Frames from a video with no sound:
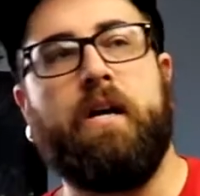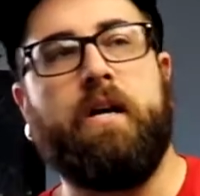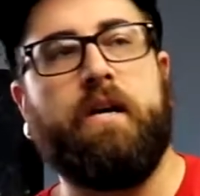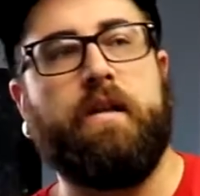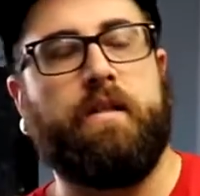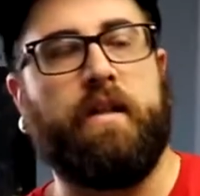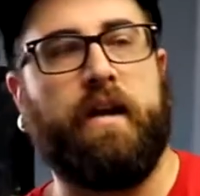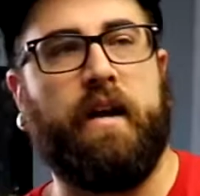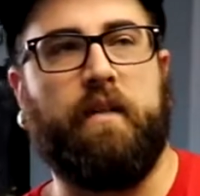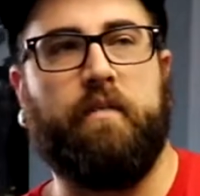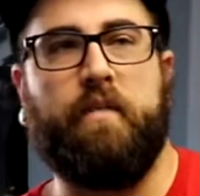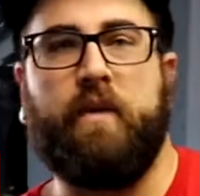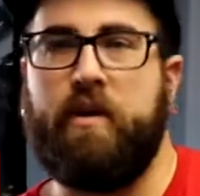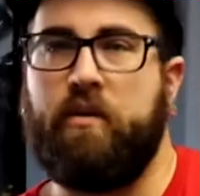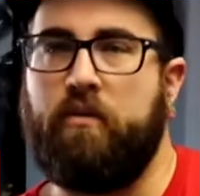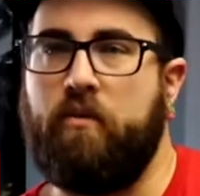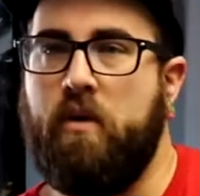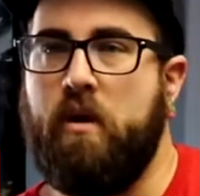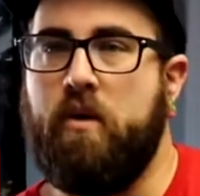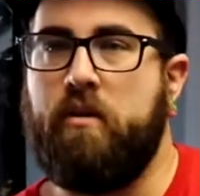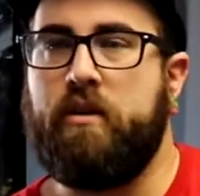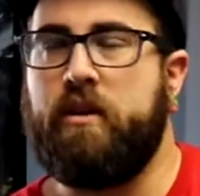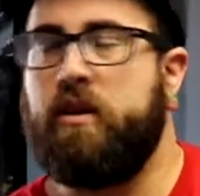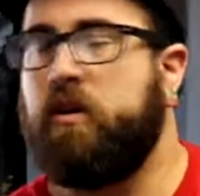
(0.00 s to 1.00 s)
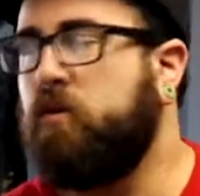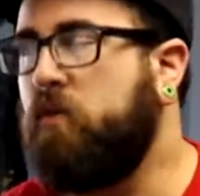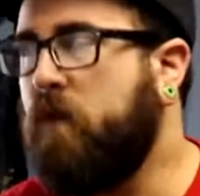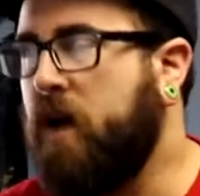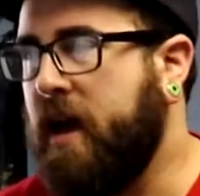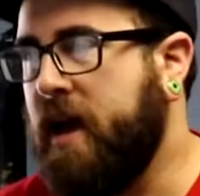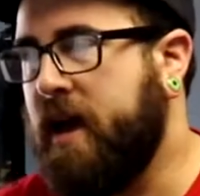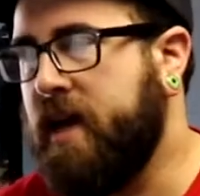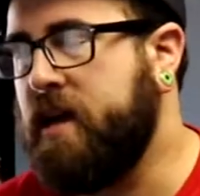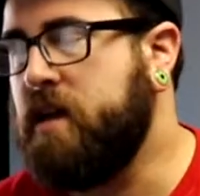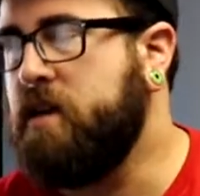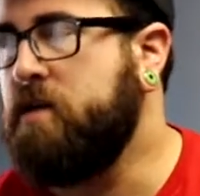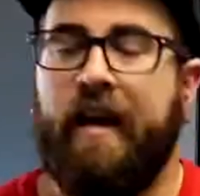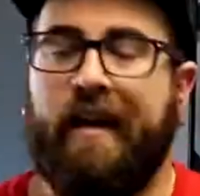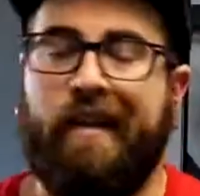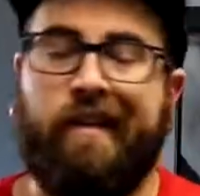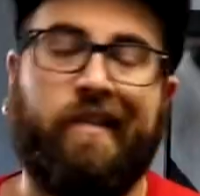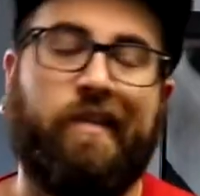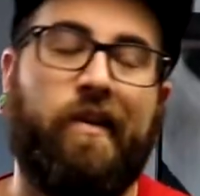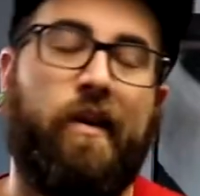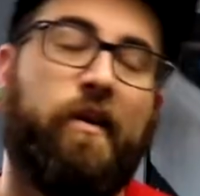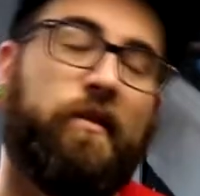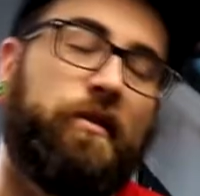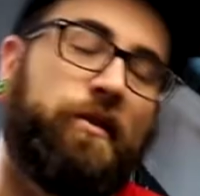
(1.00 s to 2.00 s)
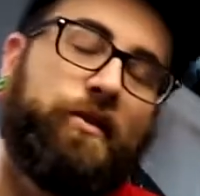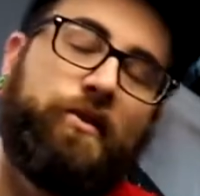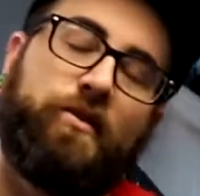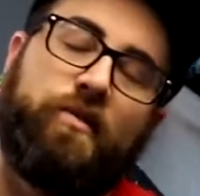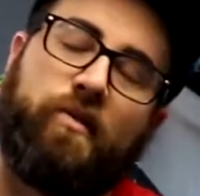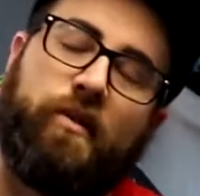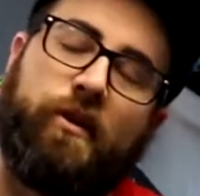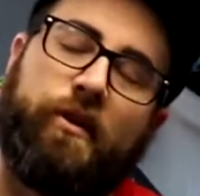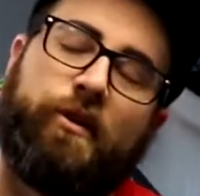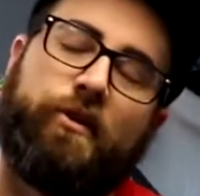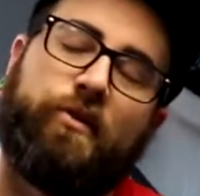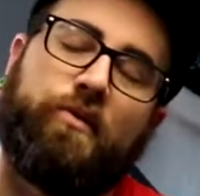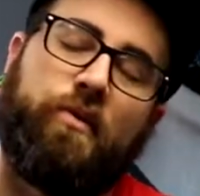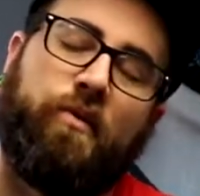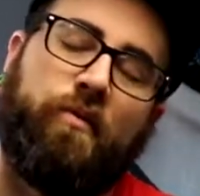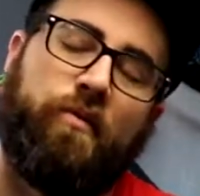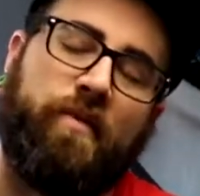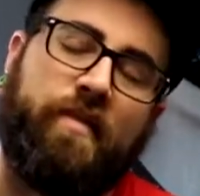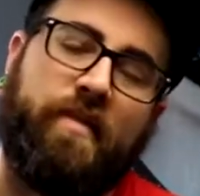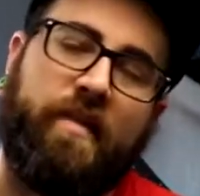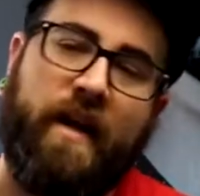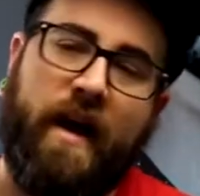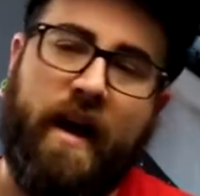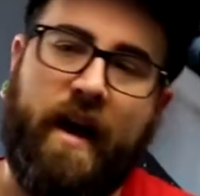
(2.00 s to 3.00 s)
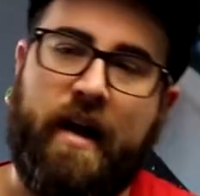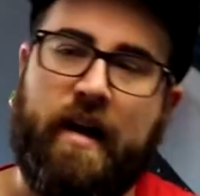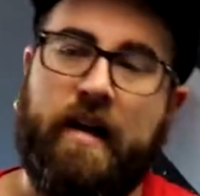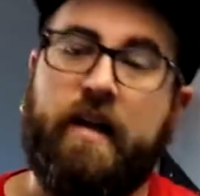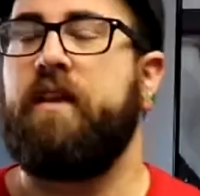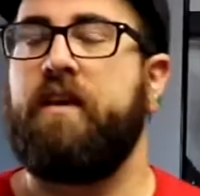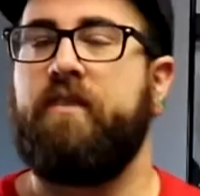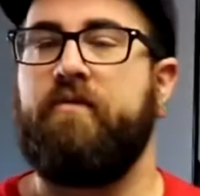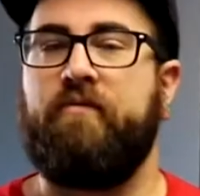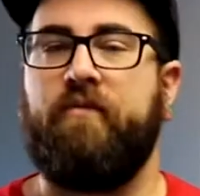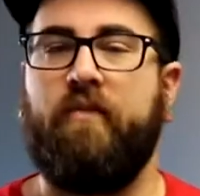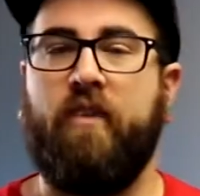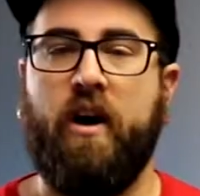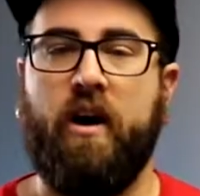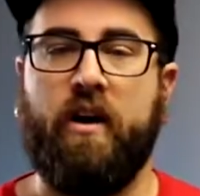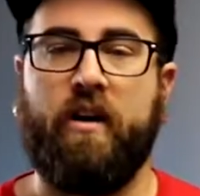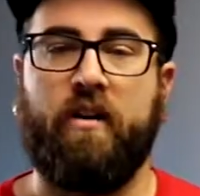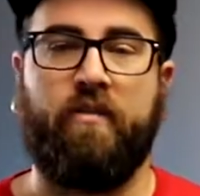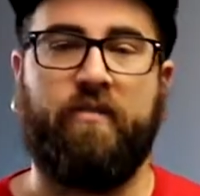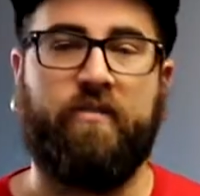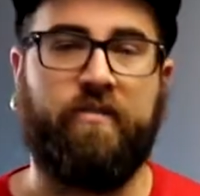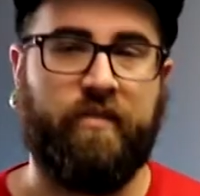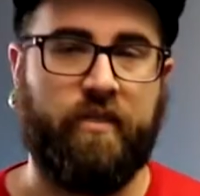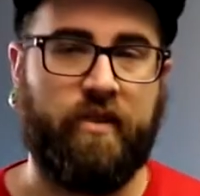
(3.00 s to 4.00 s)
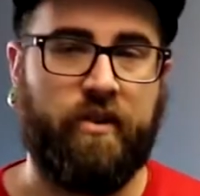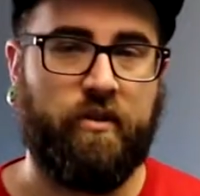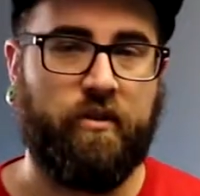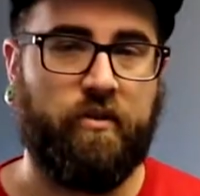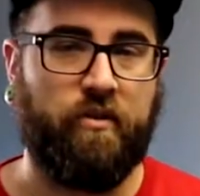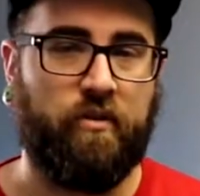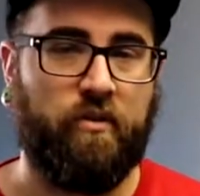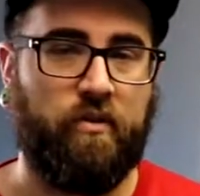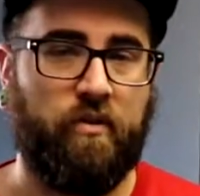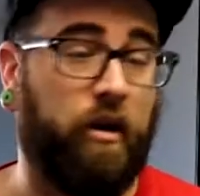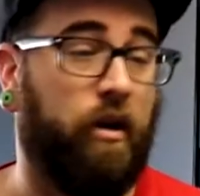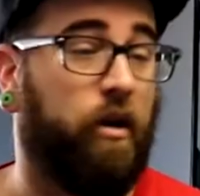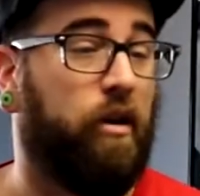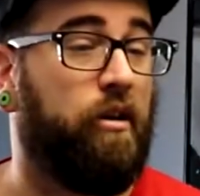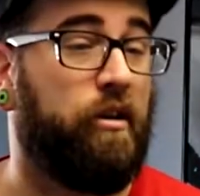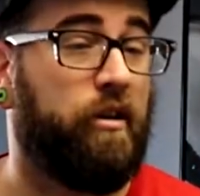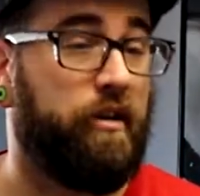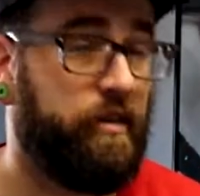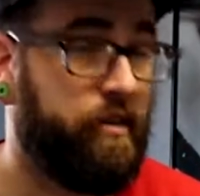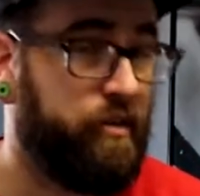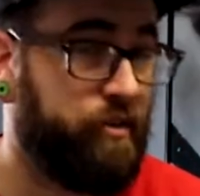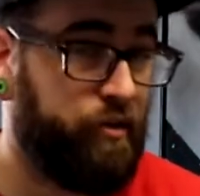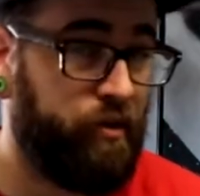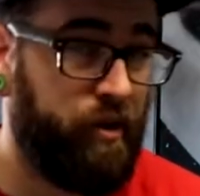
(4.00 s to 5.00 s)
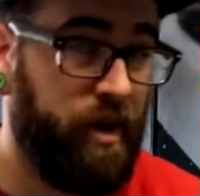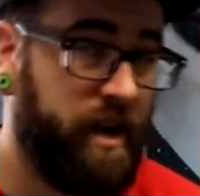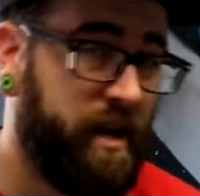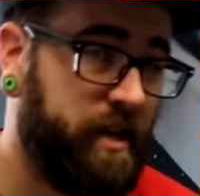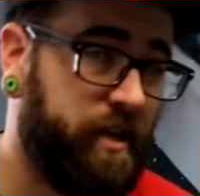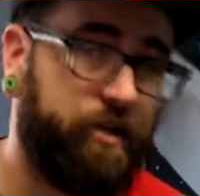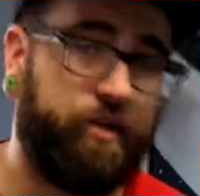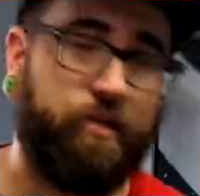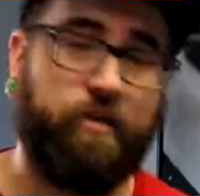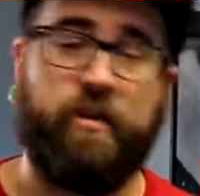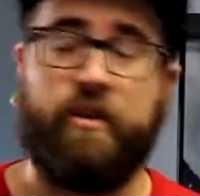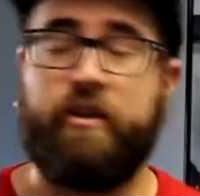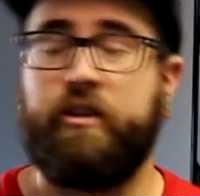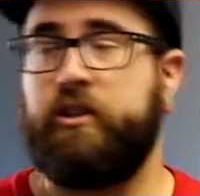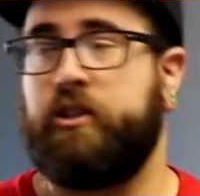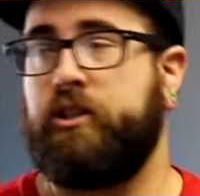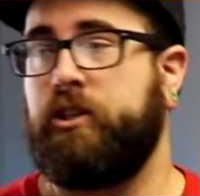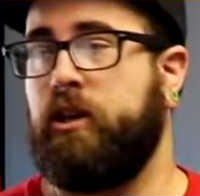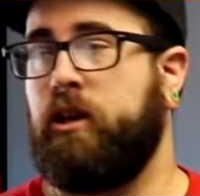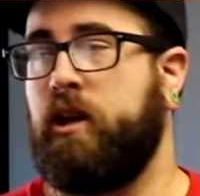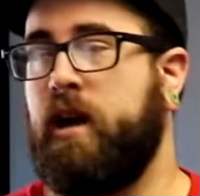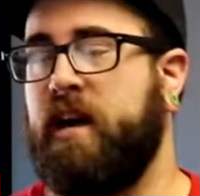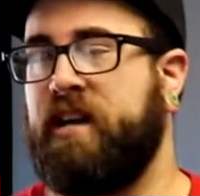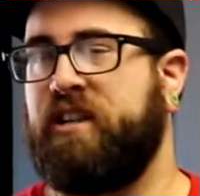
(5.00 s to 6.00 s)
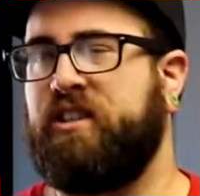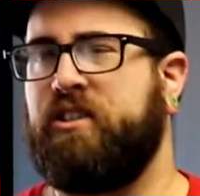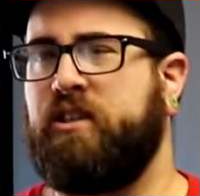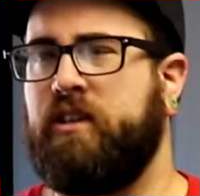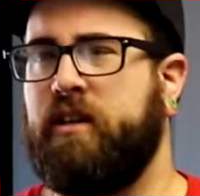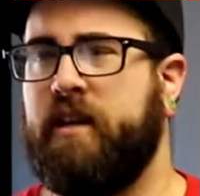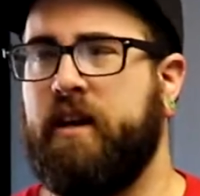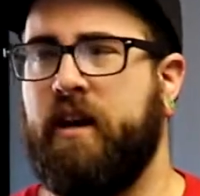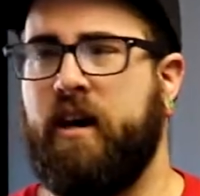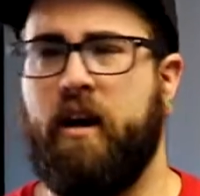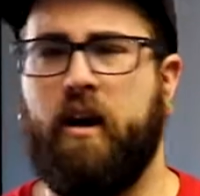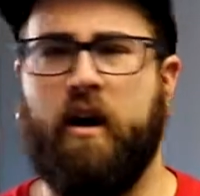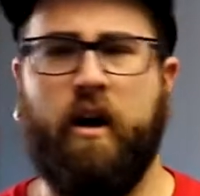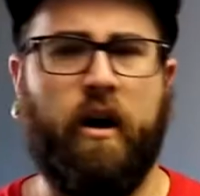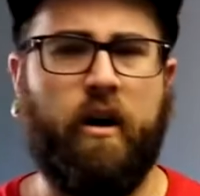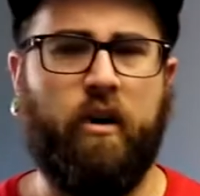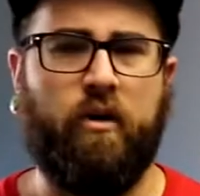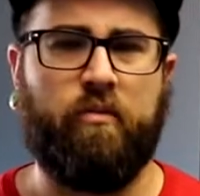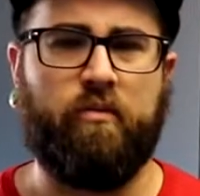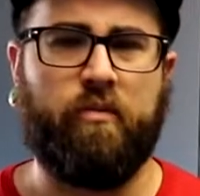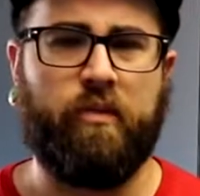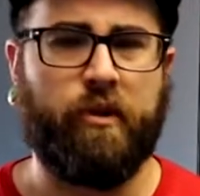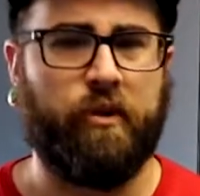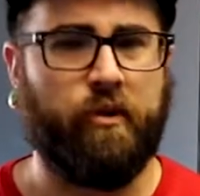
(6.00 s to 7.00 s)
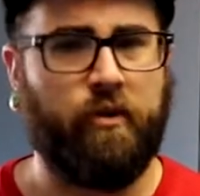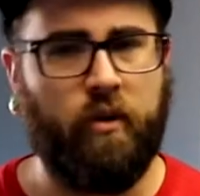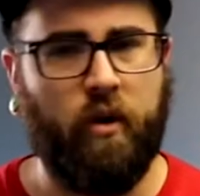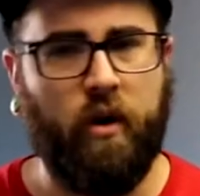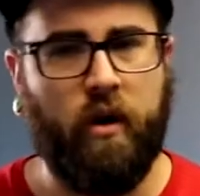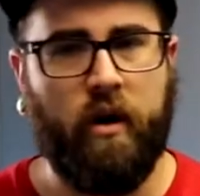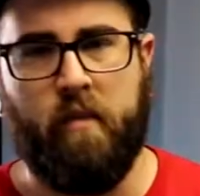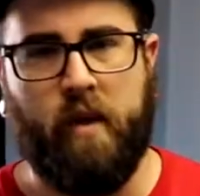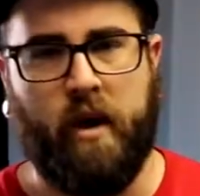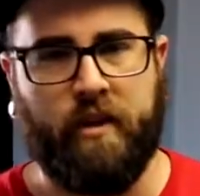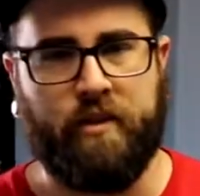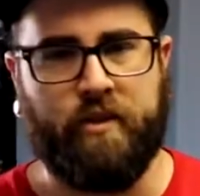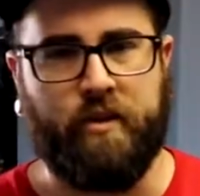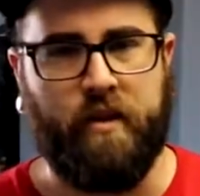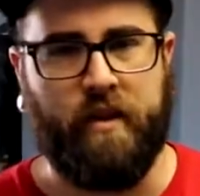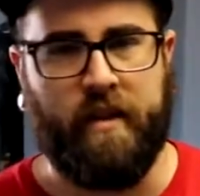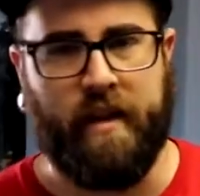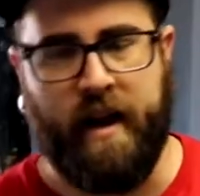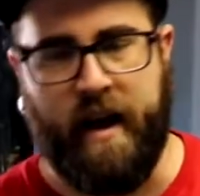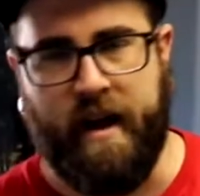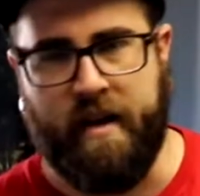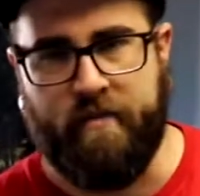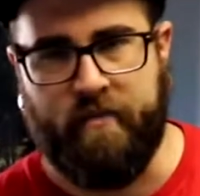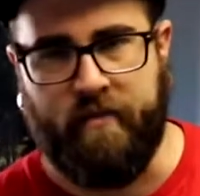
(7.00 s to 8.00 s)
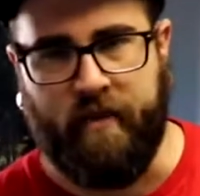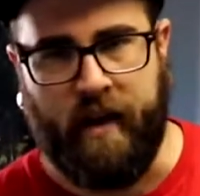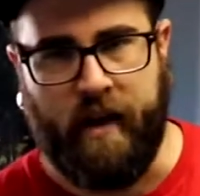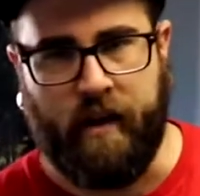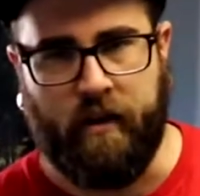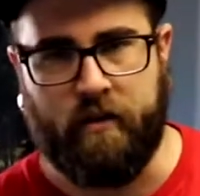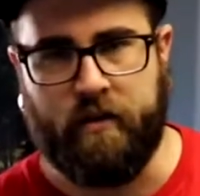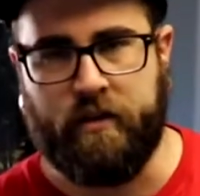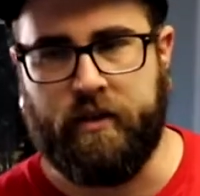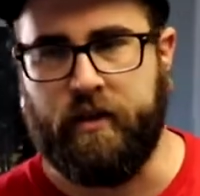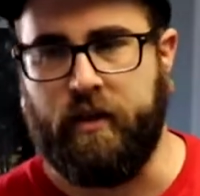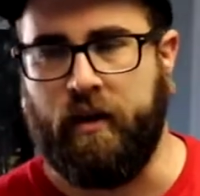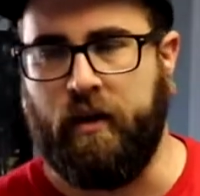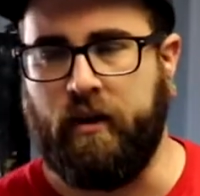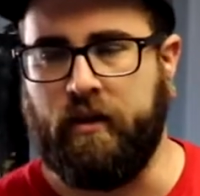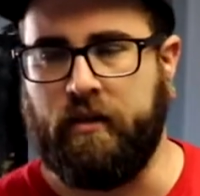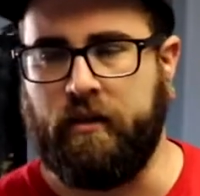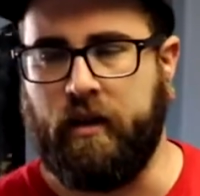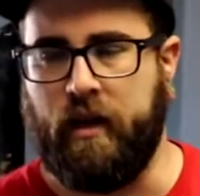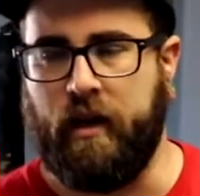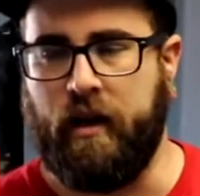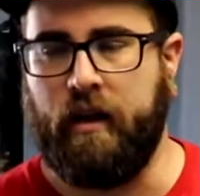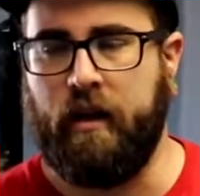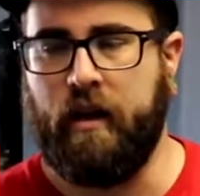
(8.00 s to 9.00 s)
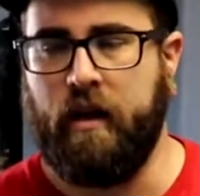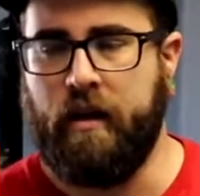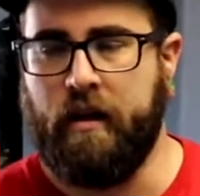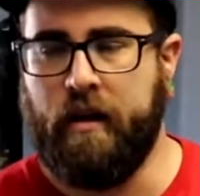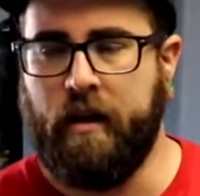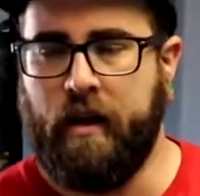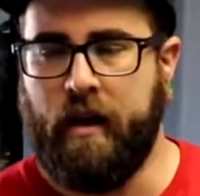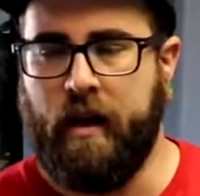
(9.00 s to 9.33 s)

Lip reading: that had been eroded away, and long story short with that, they fought a few guard drakes, which are actually a homebrew monster that I found online.